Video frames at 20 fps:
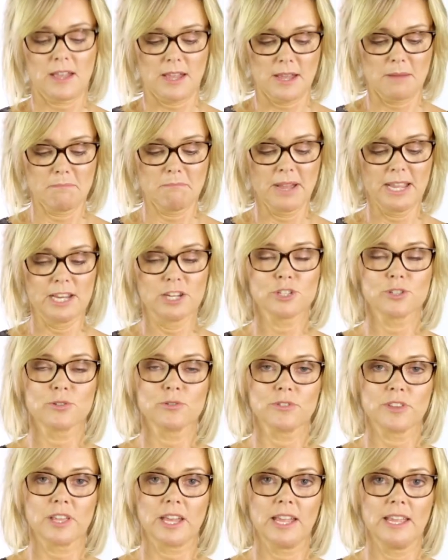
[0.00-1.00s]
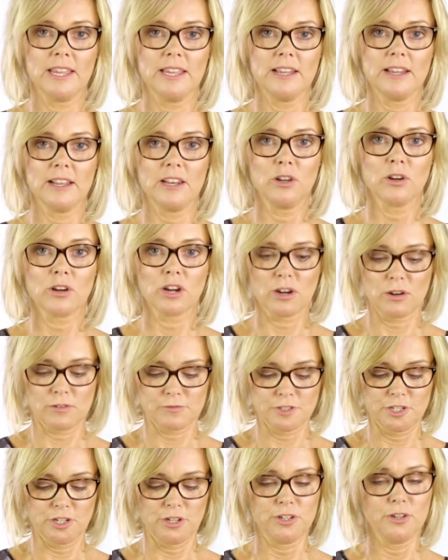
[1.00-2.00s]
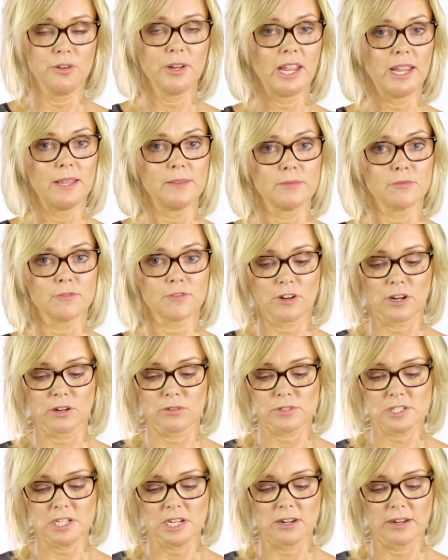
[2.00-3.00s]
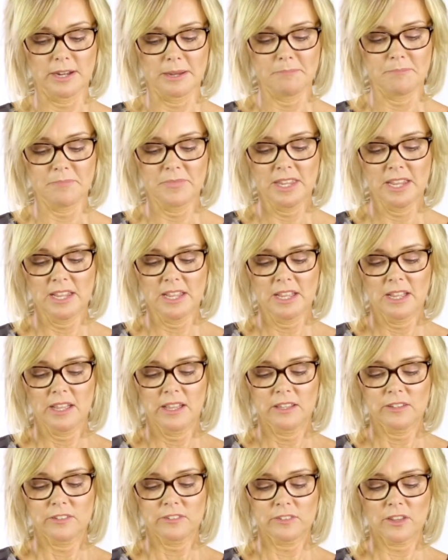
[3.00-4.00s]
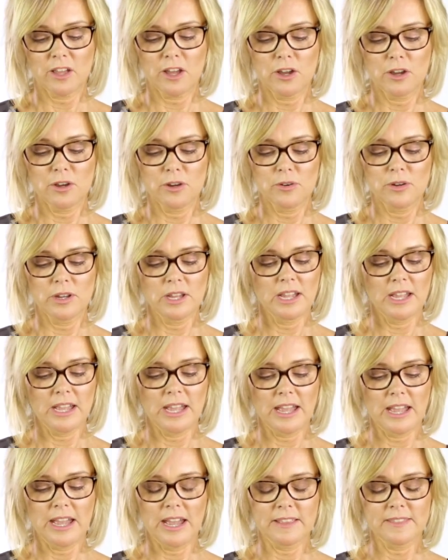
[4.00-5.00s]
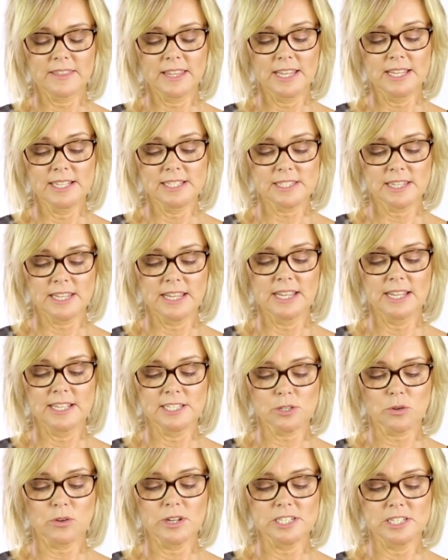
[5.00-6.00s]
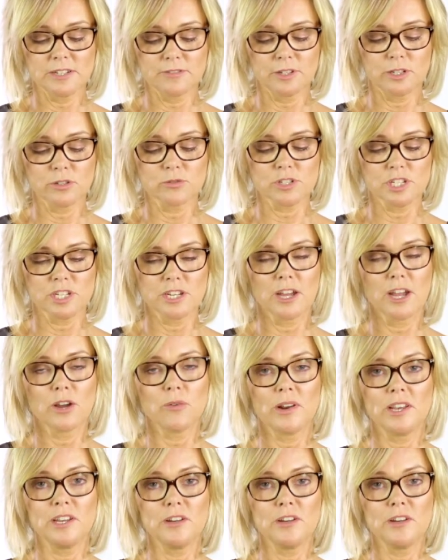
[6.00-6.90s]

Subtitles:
and make sure they look after you and you keep them for a long time. So it is quite difficult to know when